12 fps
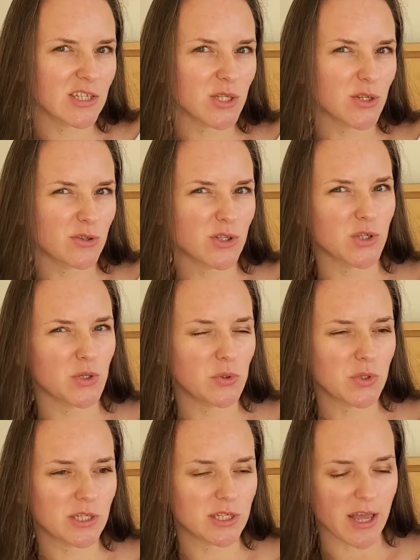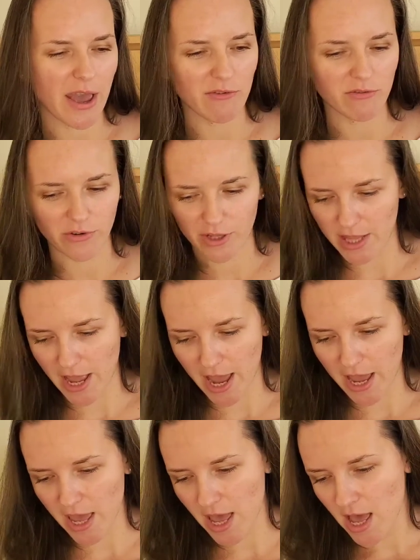good to use it every
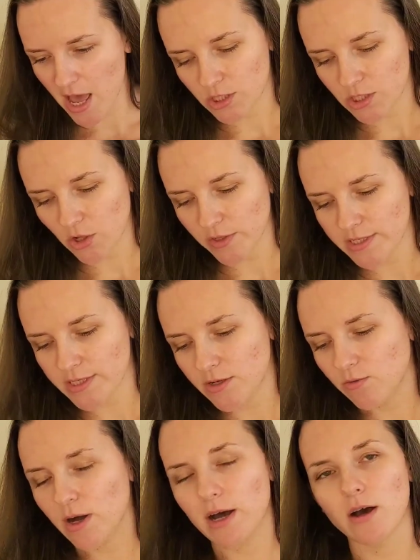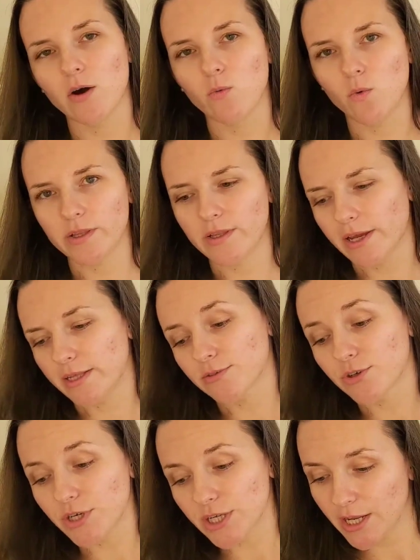day. So let's see what the
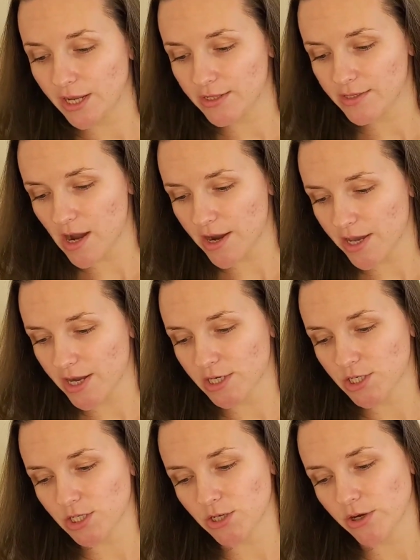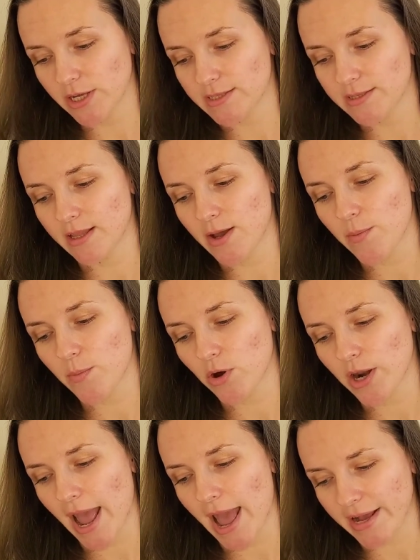ingredients are here. So it's
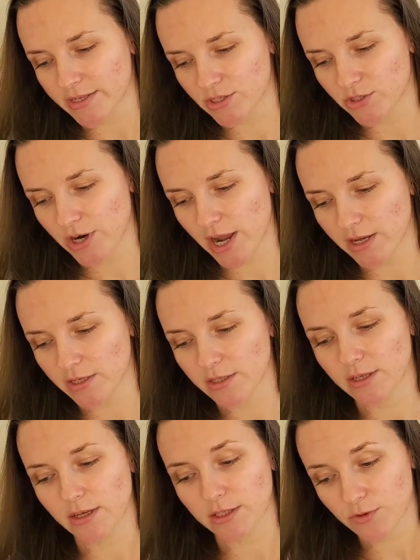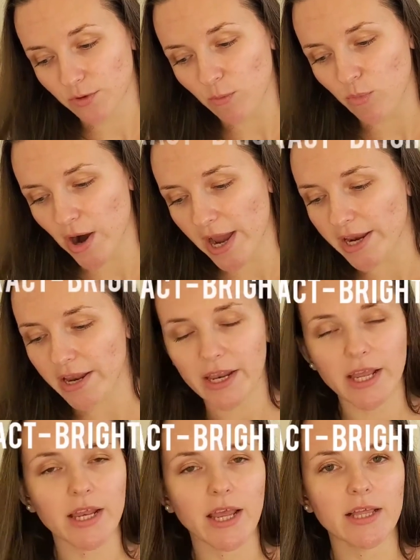lemon extract, it's for
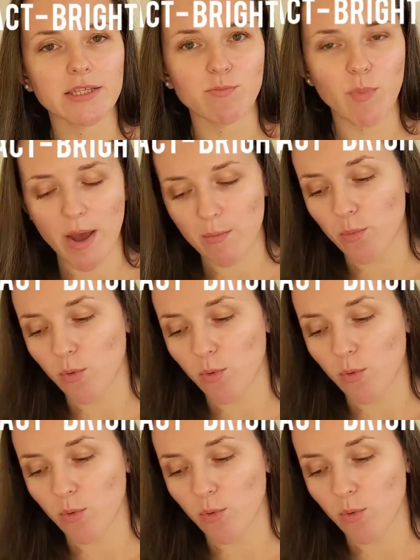brightening, it's bamboo